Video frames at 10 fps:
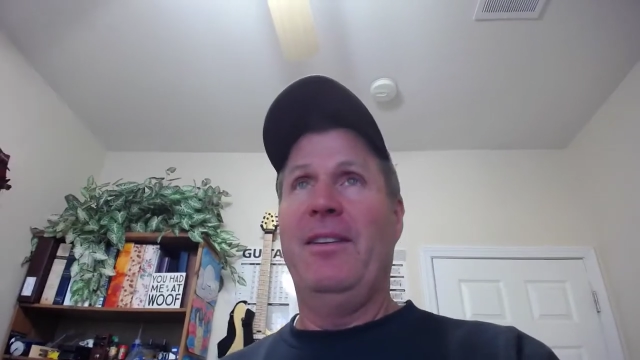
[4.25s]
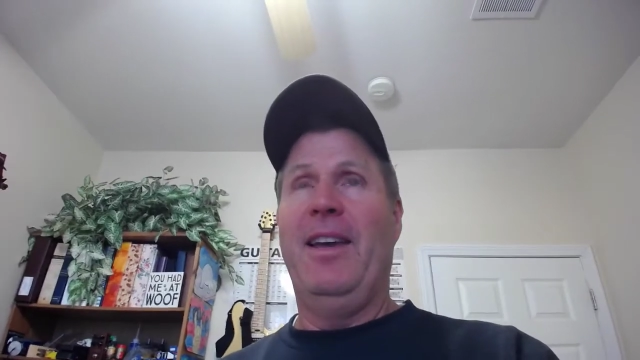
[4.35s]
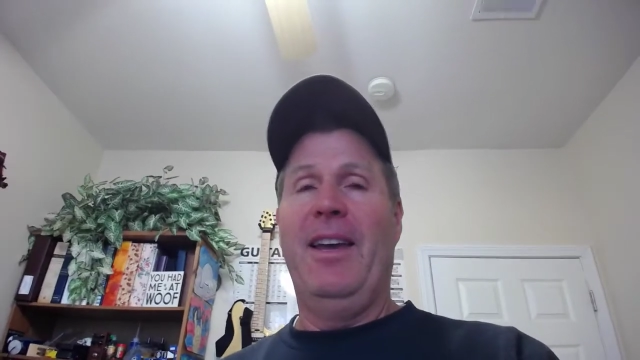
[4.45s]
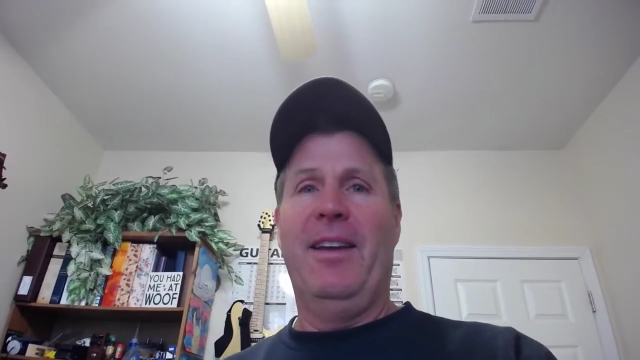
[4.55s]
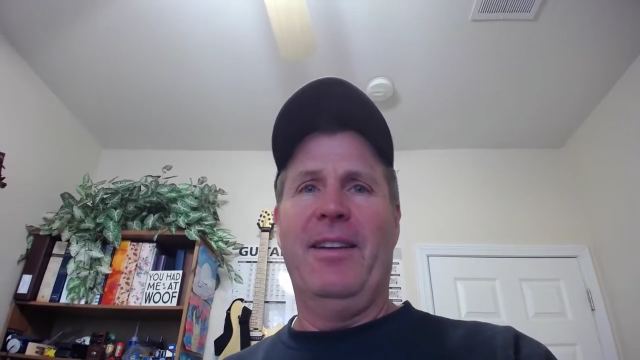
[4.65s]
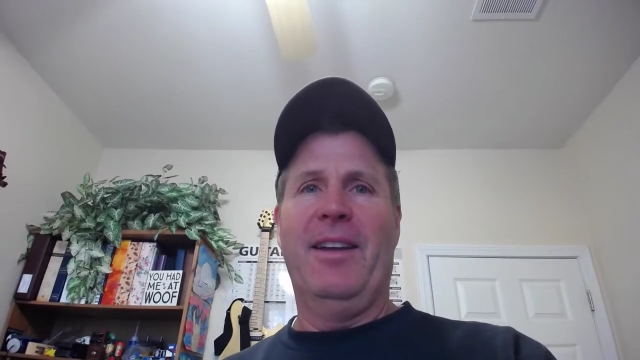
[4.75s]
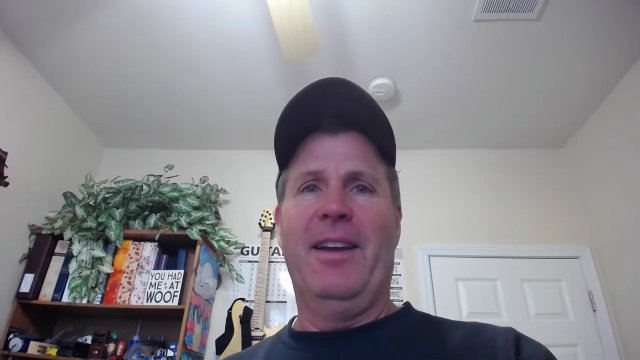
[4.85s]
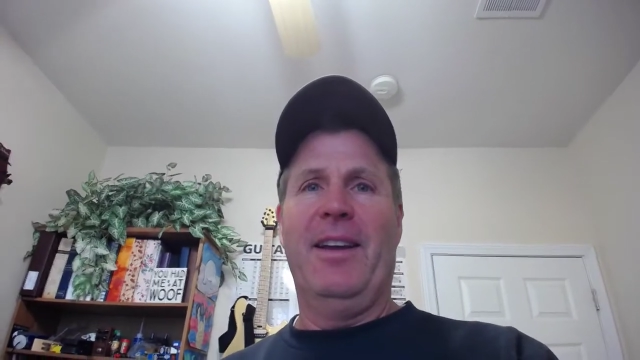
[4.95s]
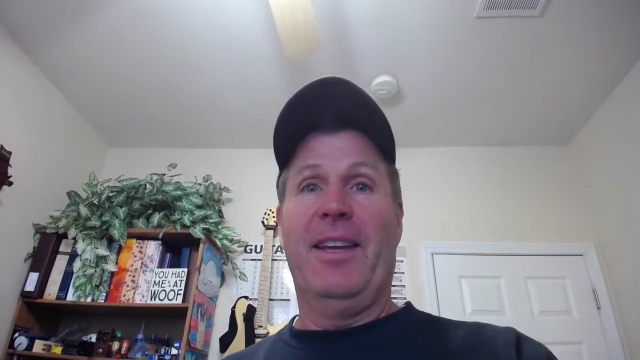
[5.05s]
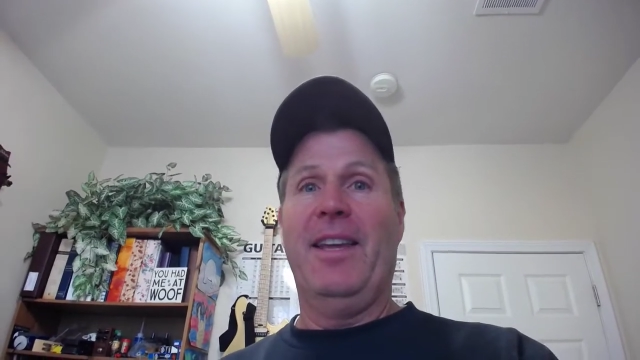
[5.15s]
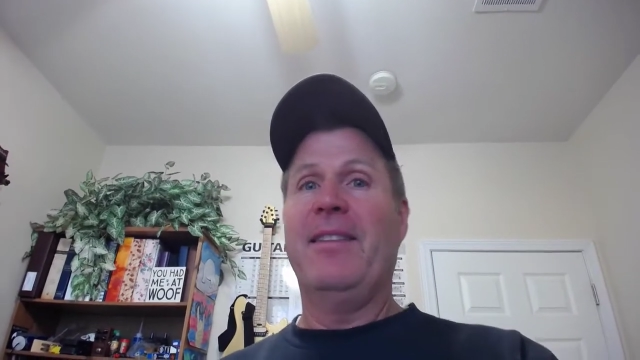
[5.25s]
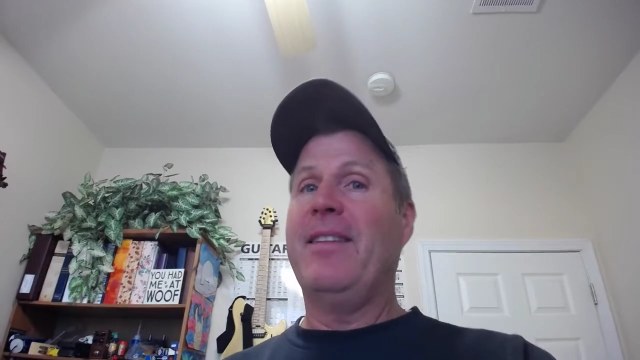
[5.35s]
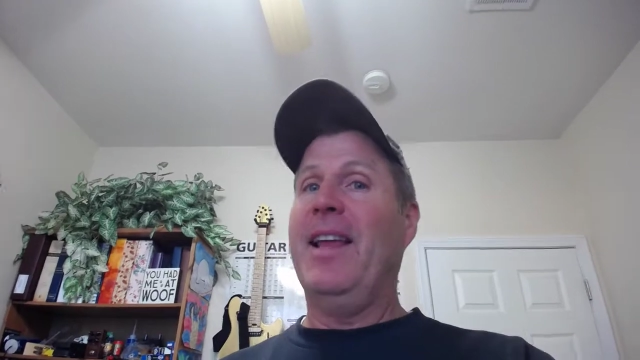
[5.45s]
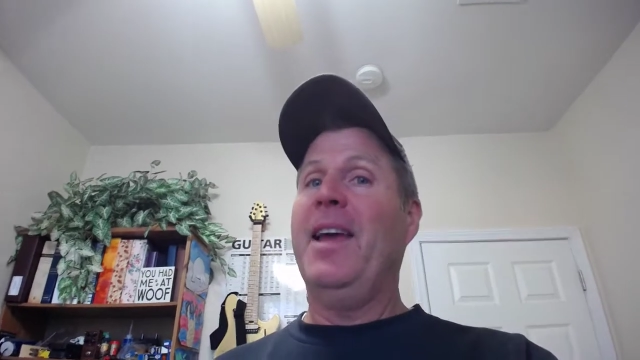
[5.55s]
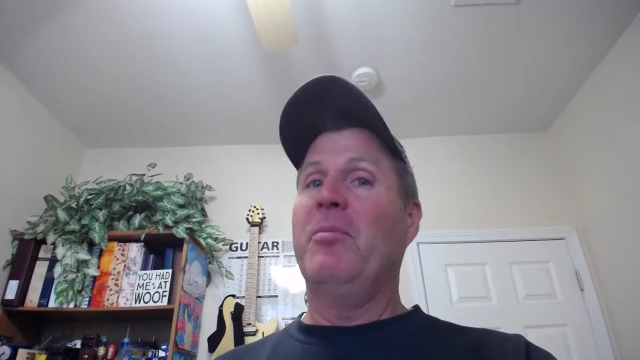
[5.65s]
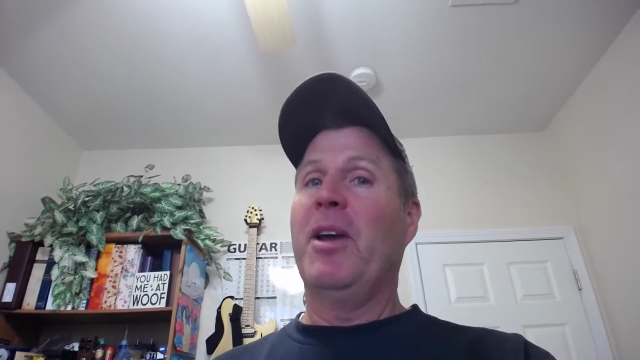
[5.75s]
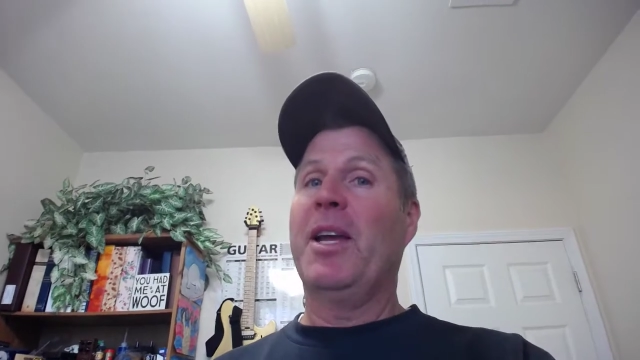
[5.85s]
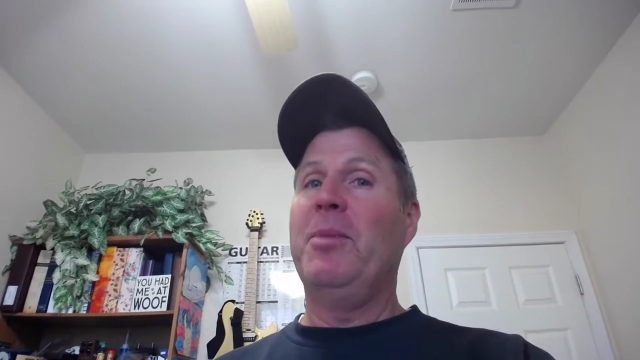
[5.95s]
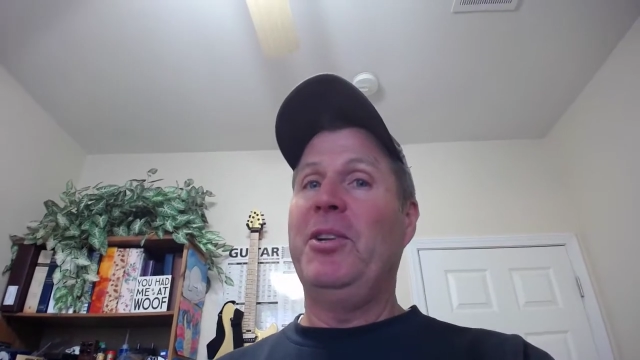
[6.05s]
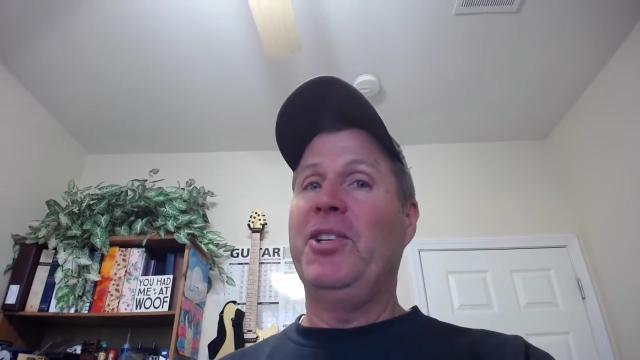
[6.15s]
And again, today I'm not
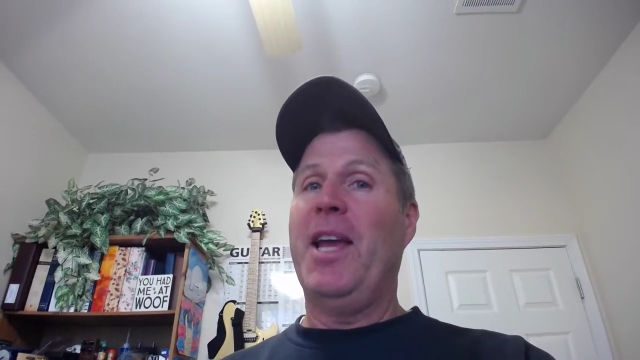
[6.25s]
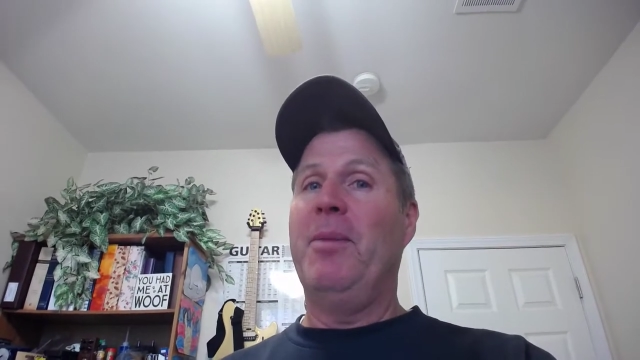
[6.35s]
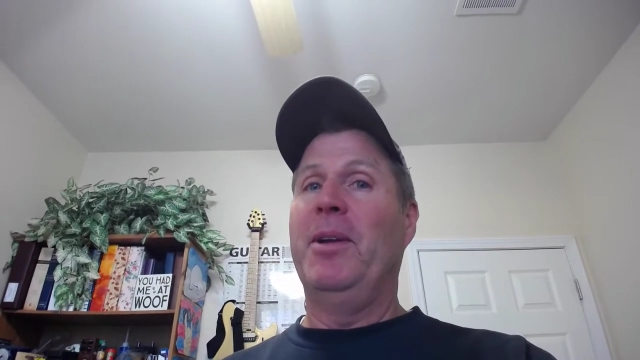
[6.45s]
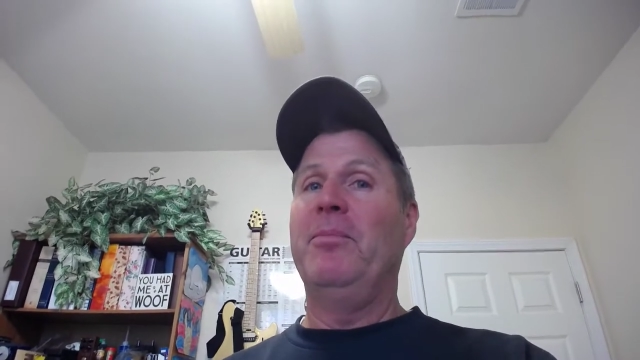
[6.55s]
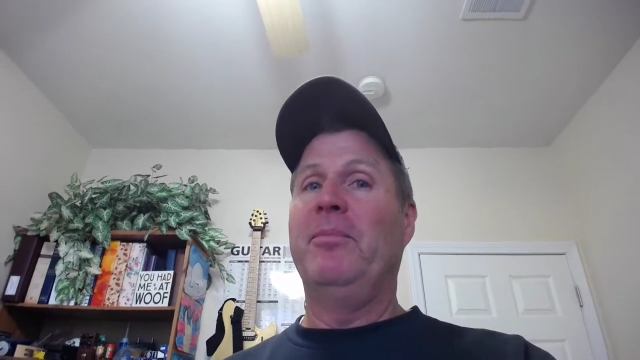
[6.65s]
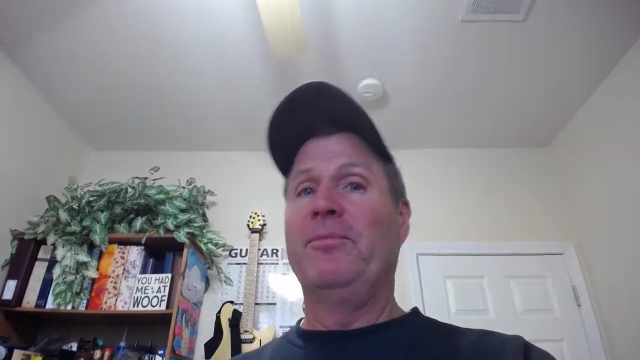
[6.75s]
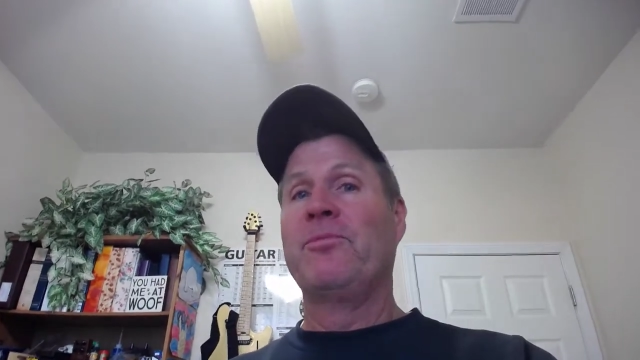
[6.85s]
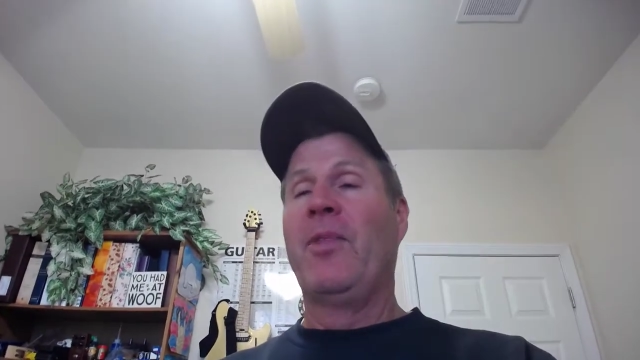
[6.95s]
going to be jamming.